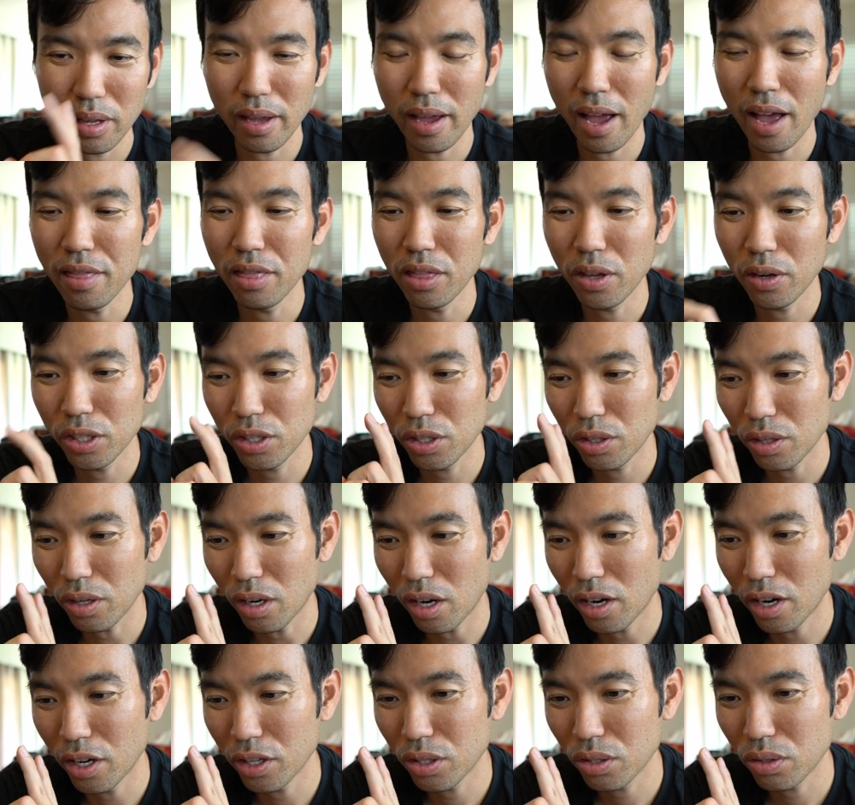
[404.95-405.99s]
And there
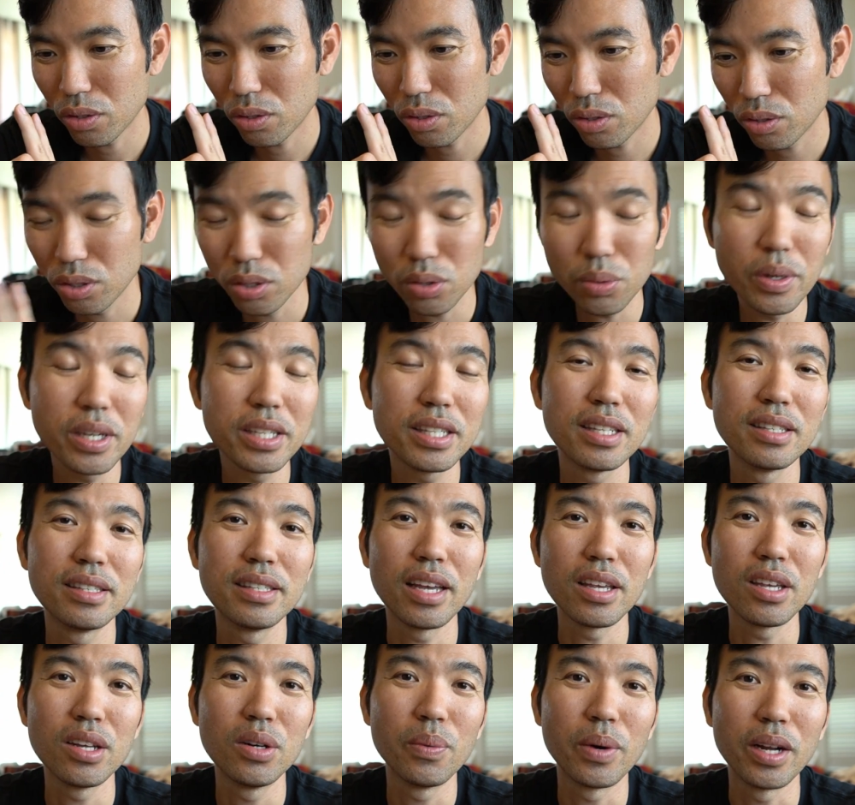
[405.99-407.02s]
are 2 reasons
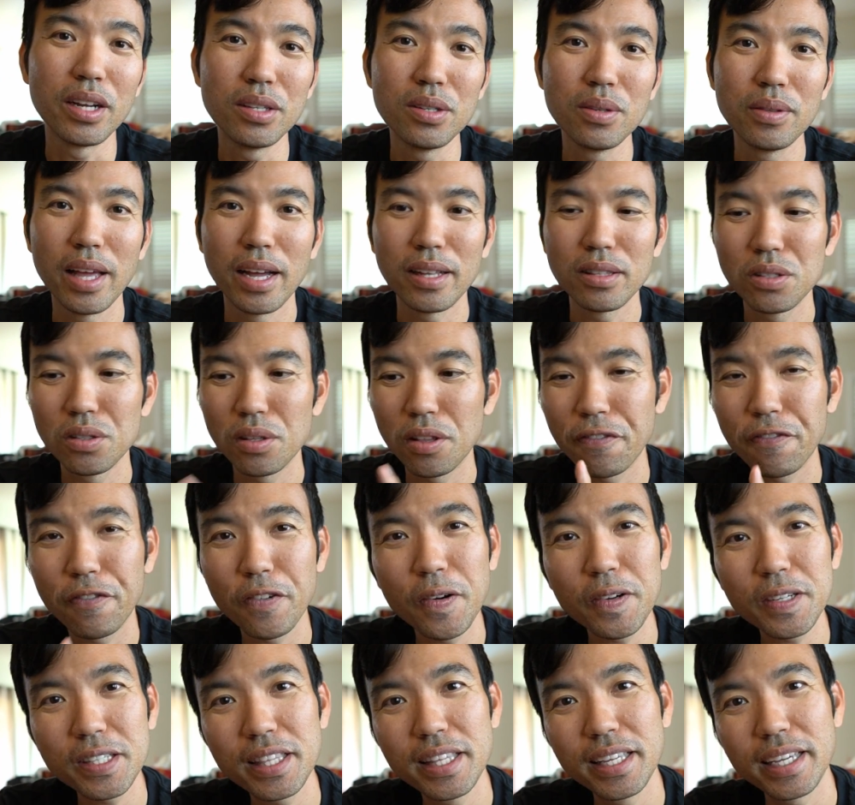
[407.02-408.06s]
that you don't want to do that. So the
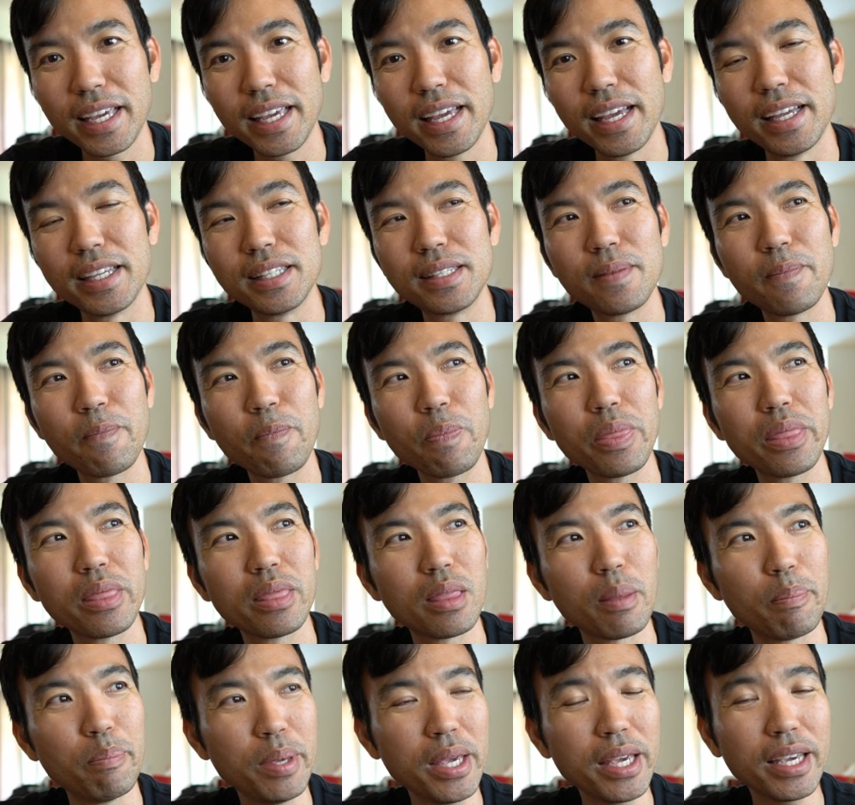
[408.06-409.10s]
first thing is
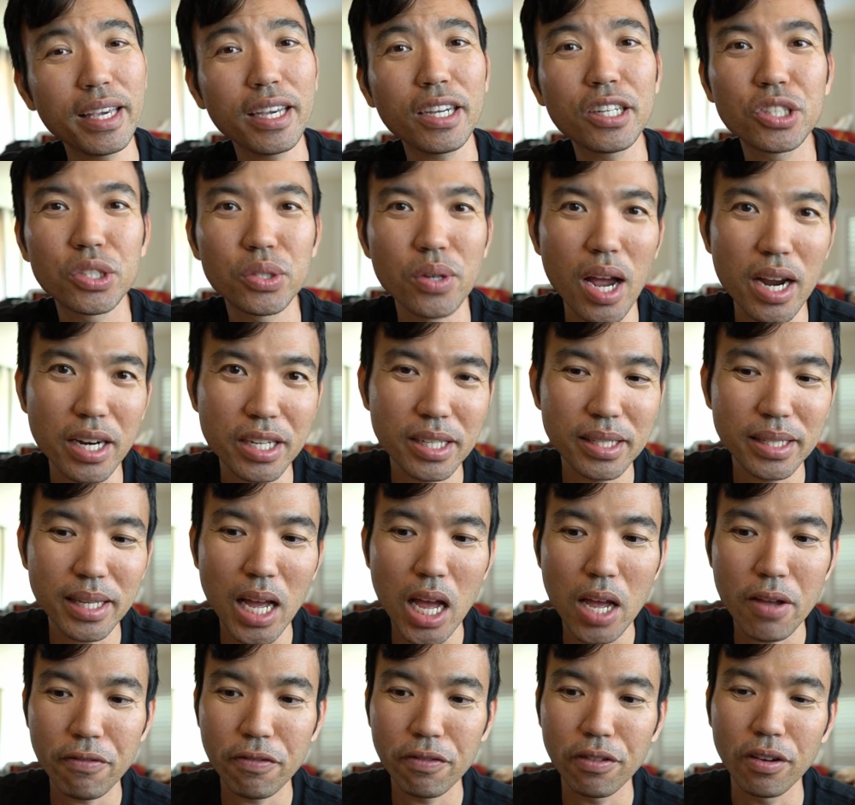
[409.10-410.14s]
the peak extraction
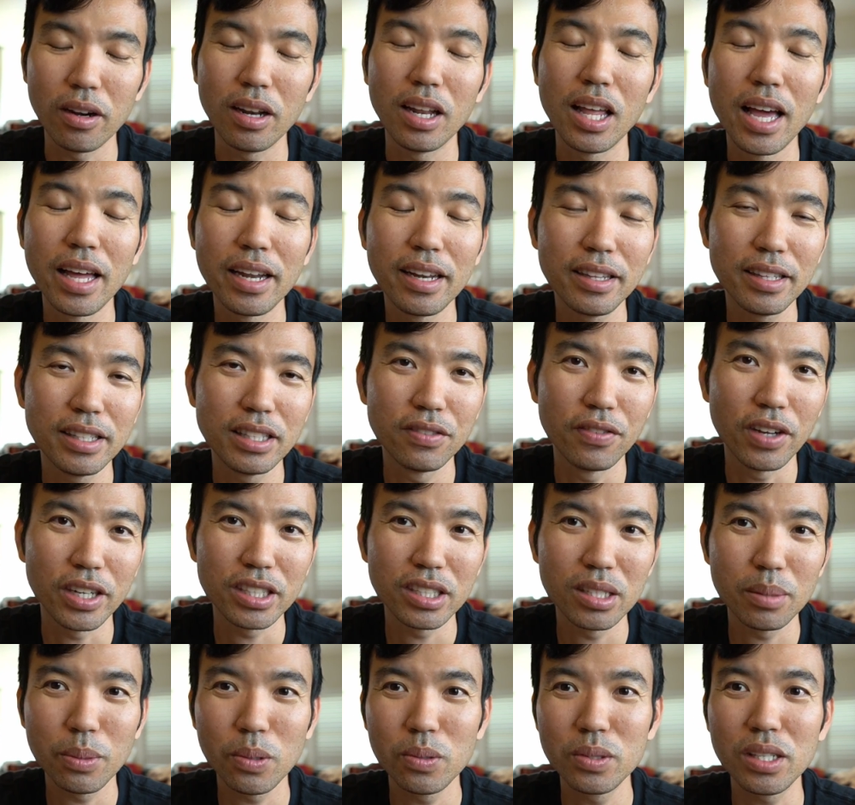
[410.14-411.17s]
time for a lot of these
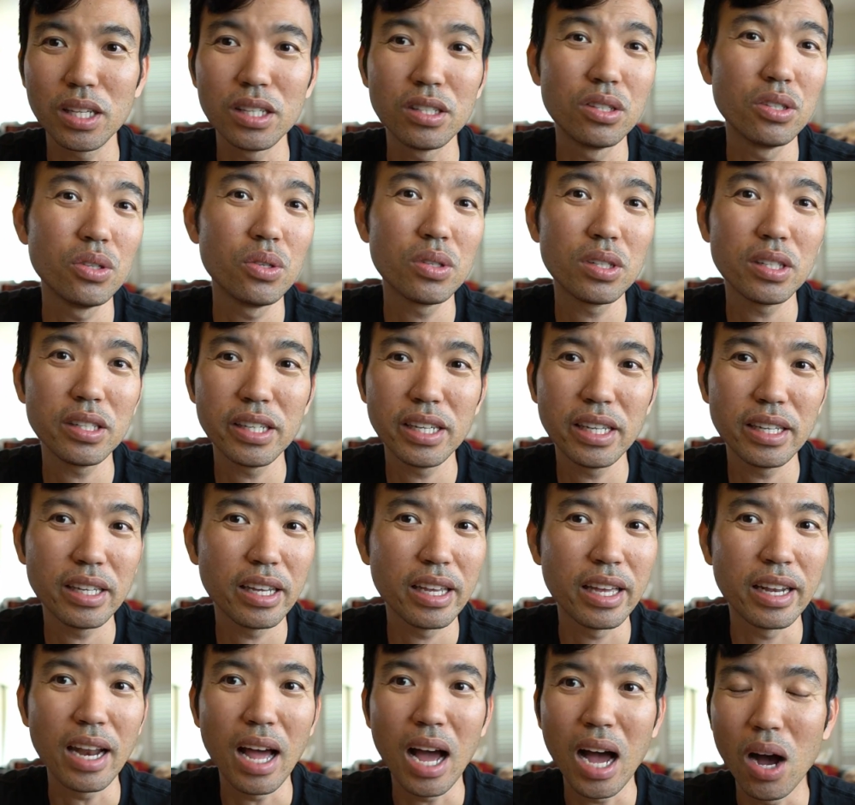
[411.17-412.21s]
vegetables is usually
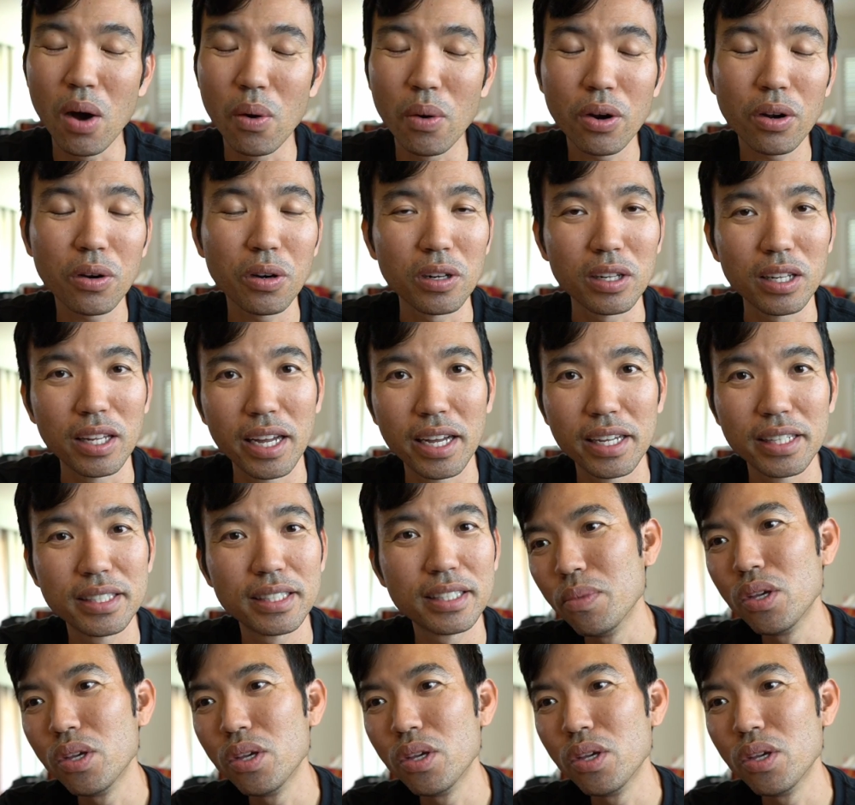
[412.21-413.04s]
an hour or less.